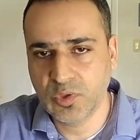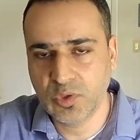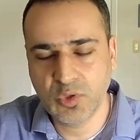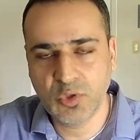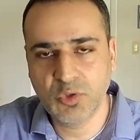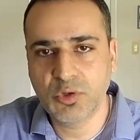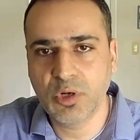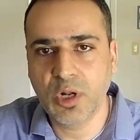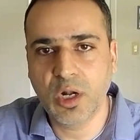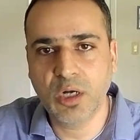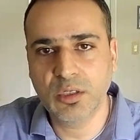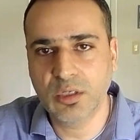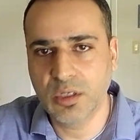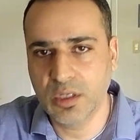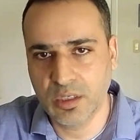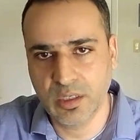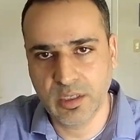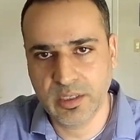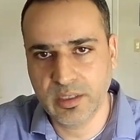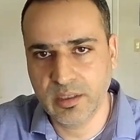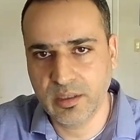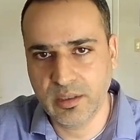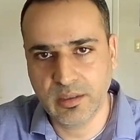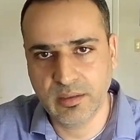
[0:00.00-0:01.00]
you're not going
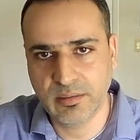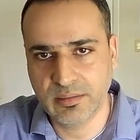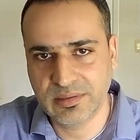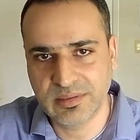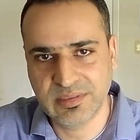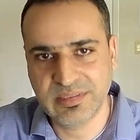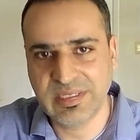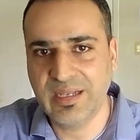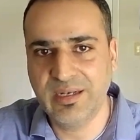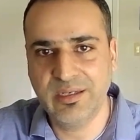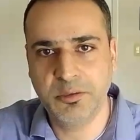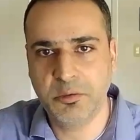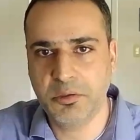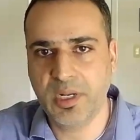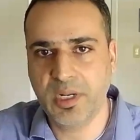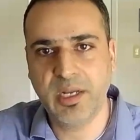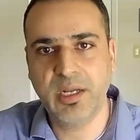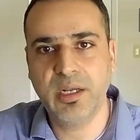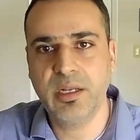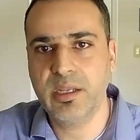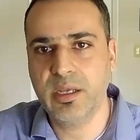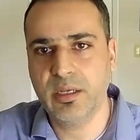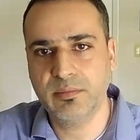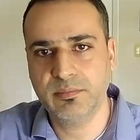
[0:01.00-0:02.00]
to sell your
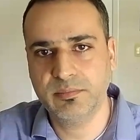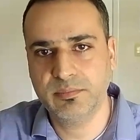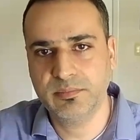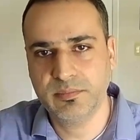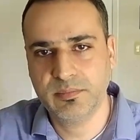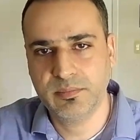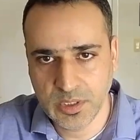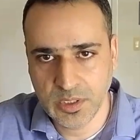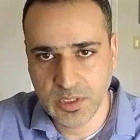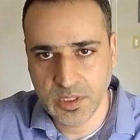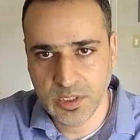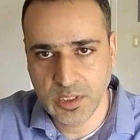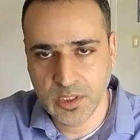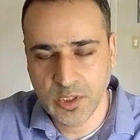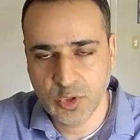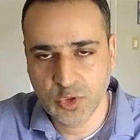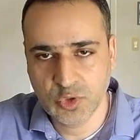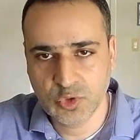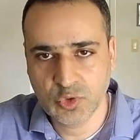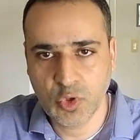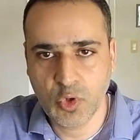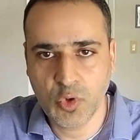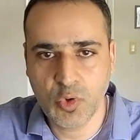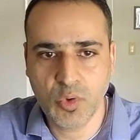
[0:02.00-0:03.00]
idea.
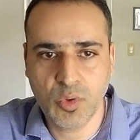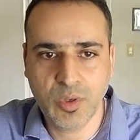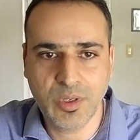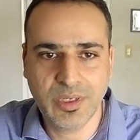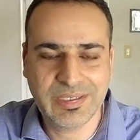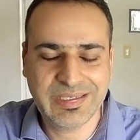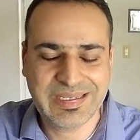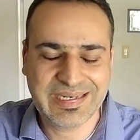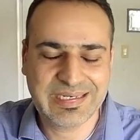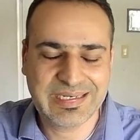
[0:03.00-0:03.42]
So